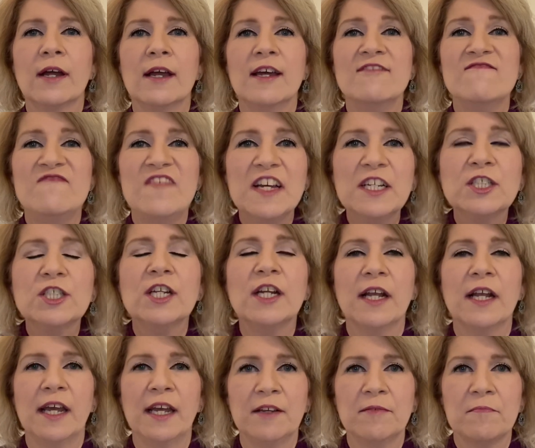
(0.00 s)

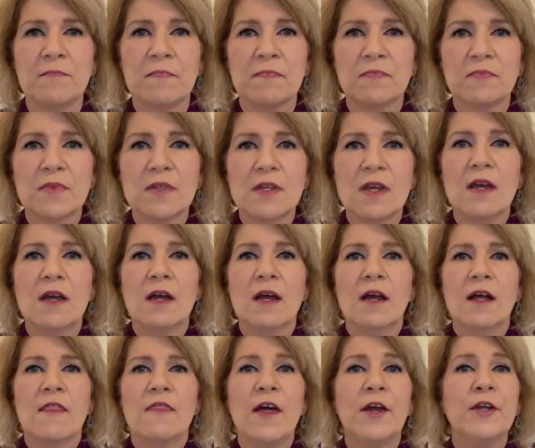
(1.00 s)
envisioning
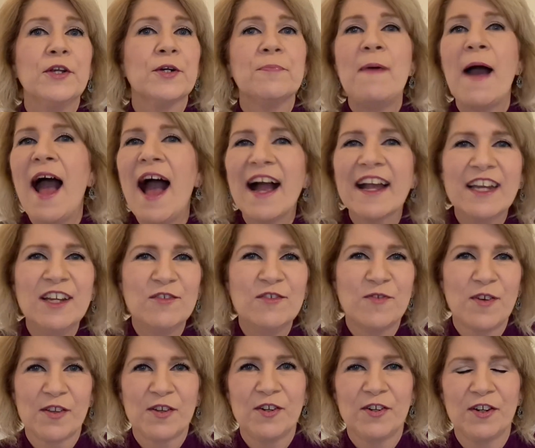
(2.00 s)
that you're packing
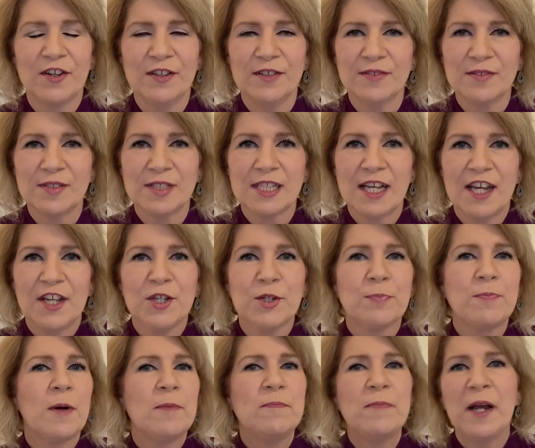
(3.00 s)
for the cruise. You're
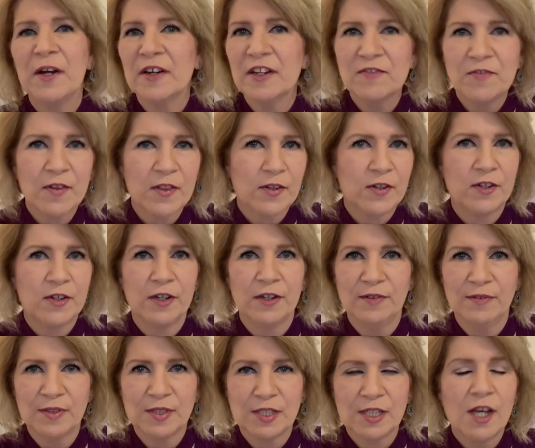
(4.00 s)
preparing for the
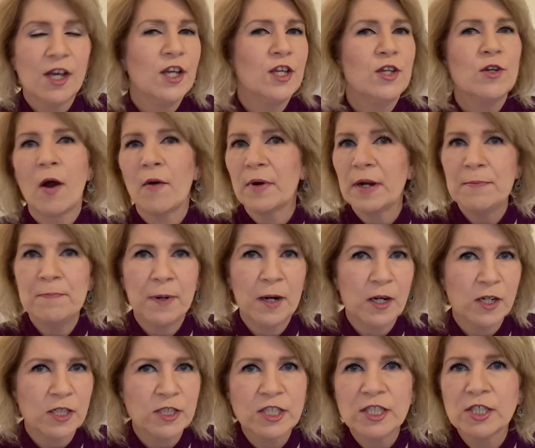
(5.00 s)
cruise. You already
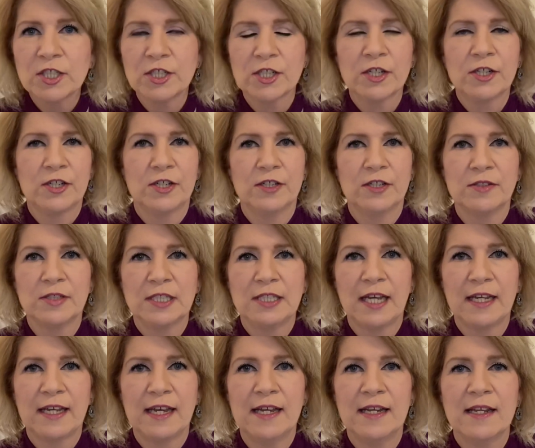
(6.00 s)
purchased your cruise
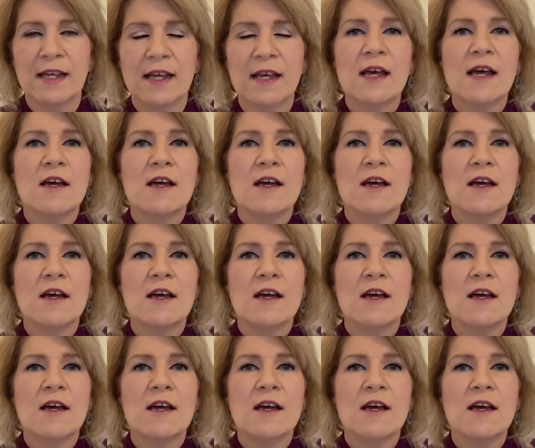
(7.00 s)
ticket.